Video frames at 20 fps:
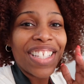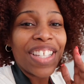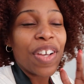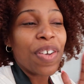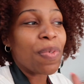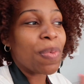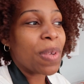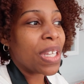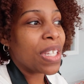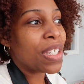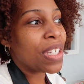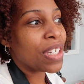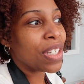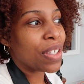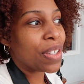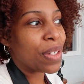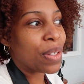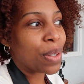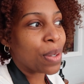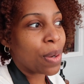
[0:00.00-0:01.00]
so we
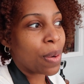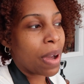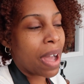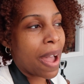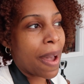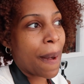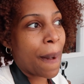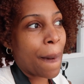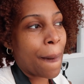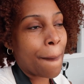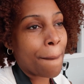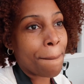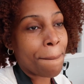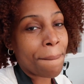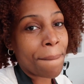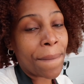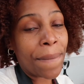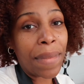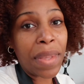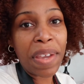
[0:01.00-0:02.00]
do,
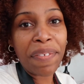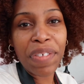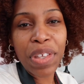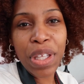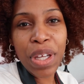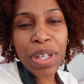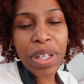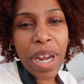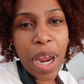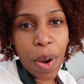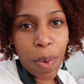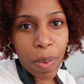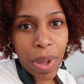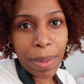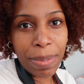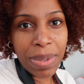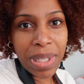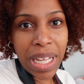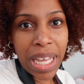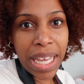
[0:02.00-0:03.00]
um, if you go to our
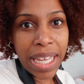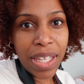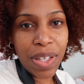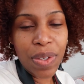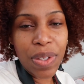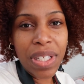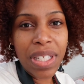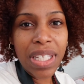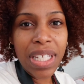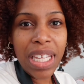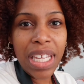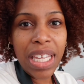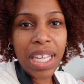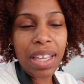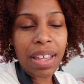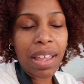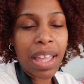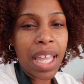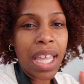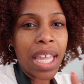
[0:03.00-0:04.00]
website, you'll
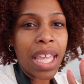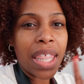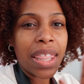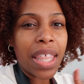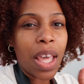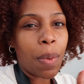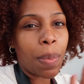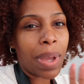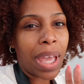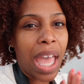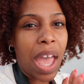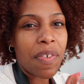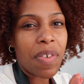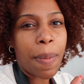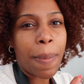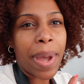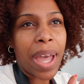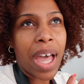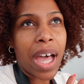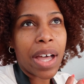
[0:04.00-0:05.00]
see that we have
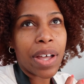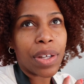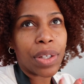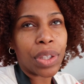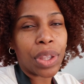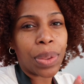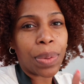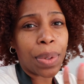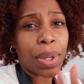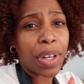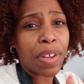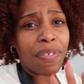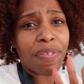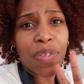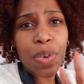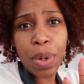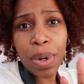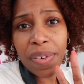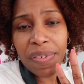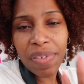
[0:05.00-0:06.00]
about three to
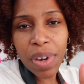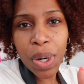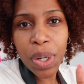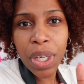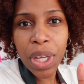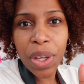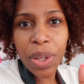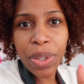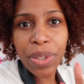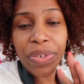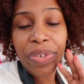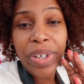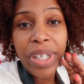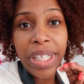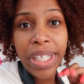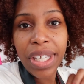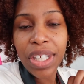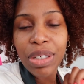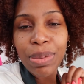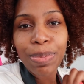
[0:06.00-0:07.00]
four photos for
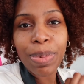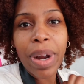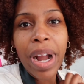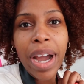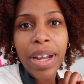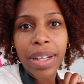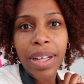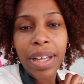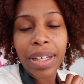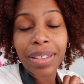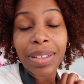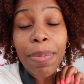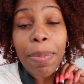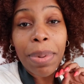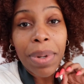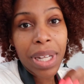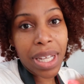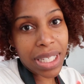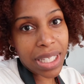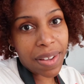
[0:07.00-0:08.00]
each product
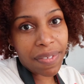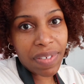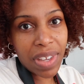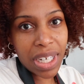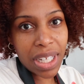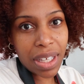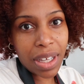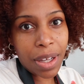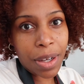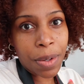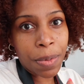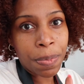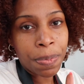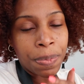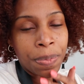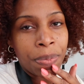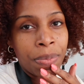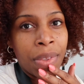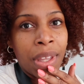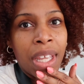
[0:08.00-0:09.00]
plus a video.
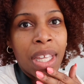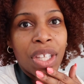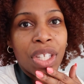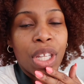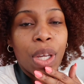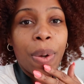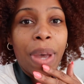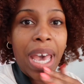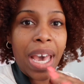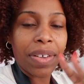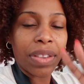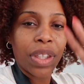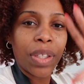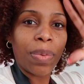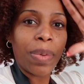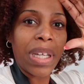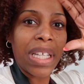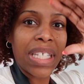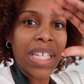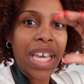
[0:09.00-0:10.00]
So after
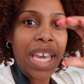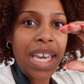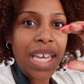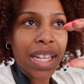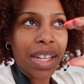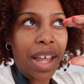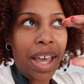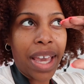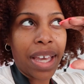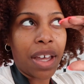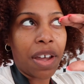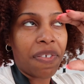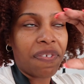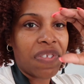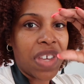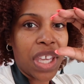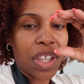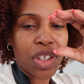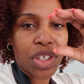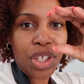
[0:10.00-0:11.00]
we take like a
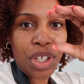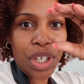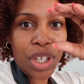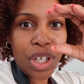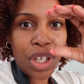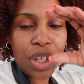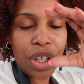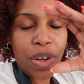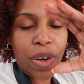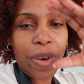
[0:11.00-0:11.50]
feature